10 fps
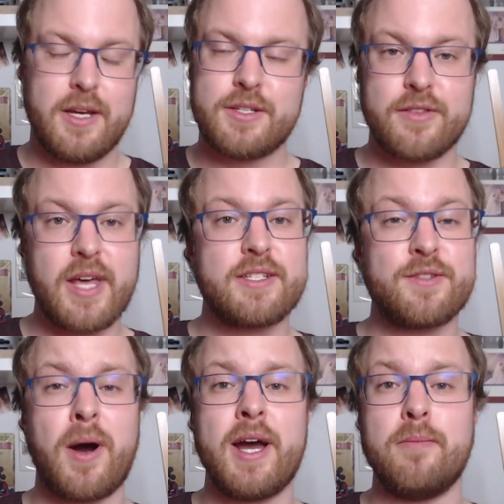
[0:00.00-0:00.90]
So
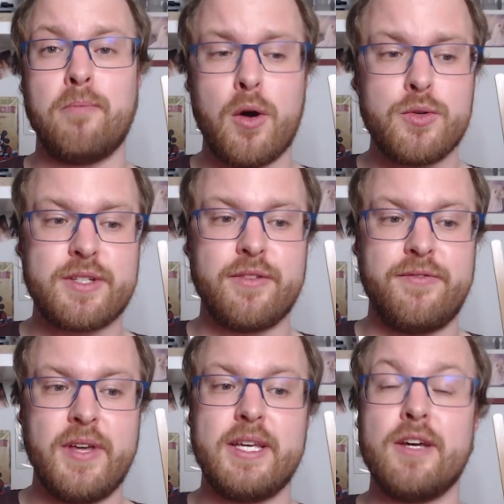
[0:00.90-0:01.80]
that's why most
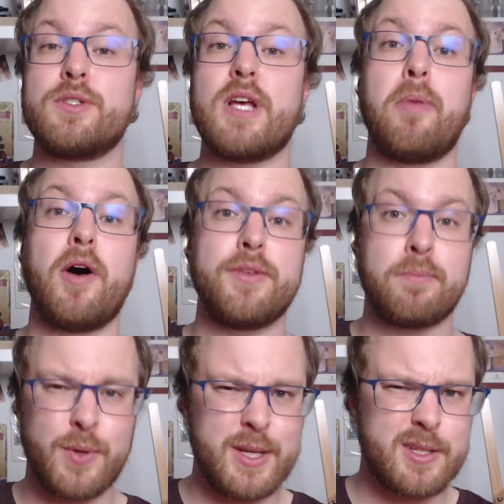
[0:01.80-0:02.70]
videos about the
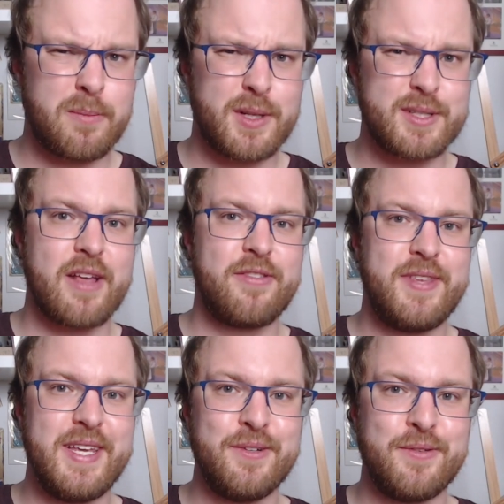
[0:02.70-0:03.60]
principles,
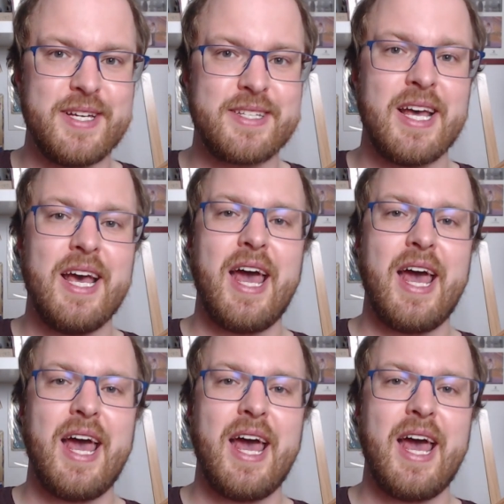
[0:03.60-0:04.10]
theories,